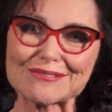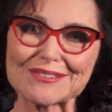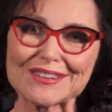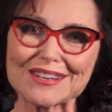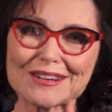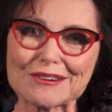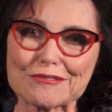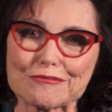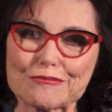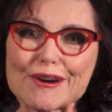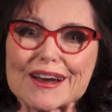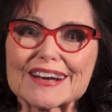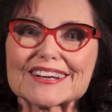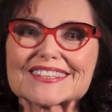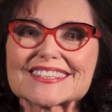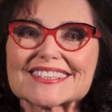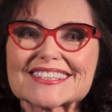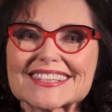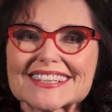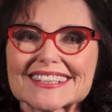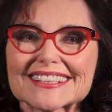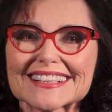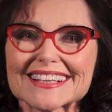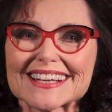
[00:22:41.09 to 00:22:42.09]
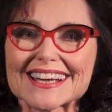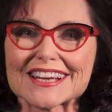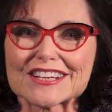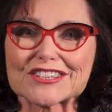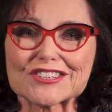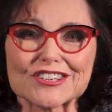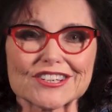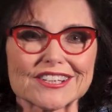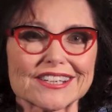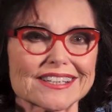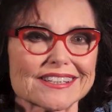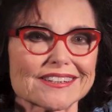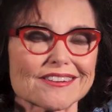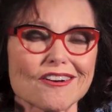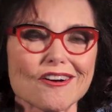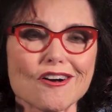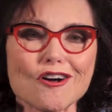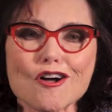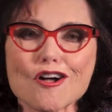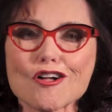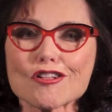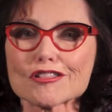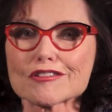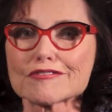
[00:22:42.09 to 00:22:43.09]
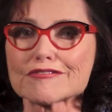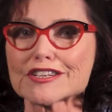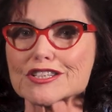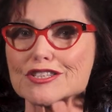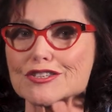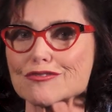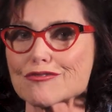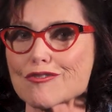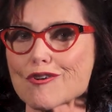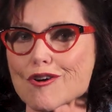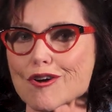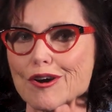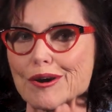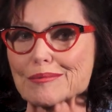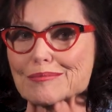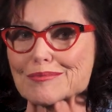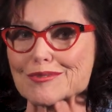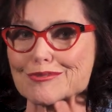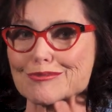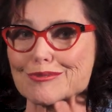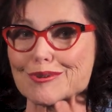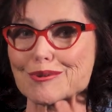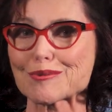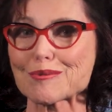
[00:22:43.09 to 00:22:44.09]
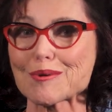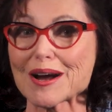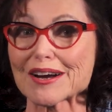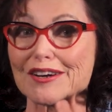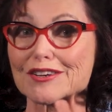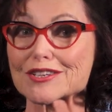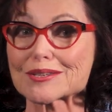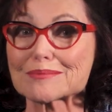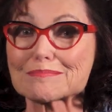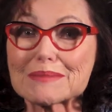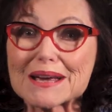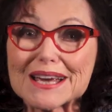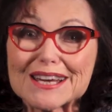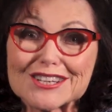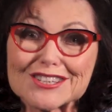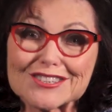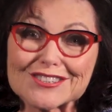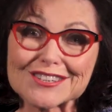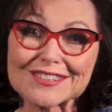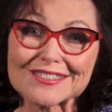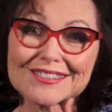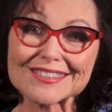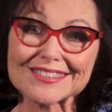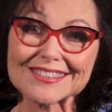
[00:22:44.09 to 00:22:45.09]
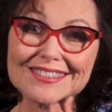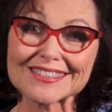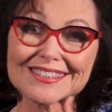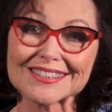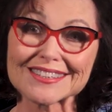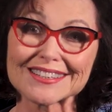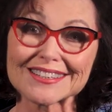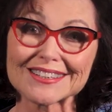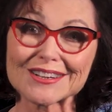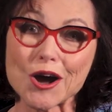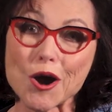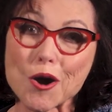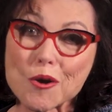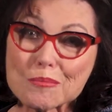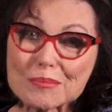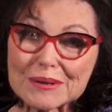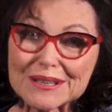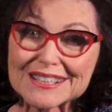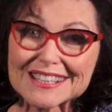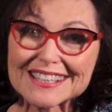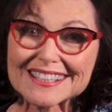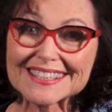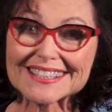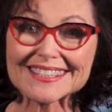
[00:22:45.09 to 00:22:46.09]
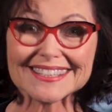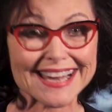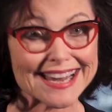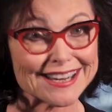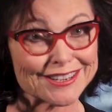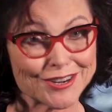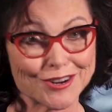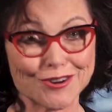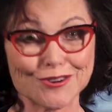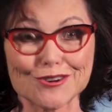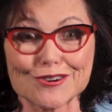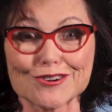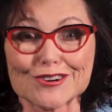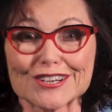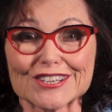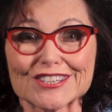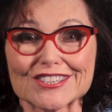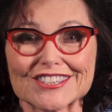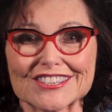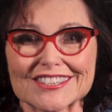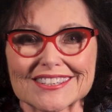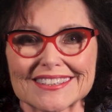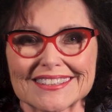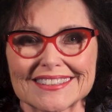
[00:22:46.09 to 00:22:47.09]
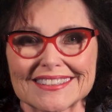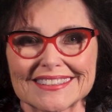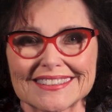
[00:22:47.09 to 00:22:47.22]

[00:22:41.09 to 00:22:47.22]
reconciliation in all of its forms requires patience, openness, and courage,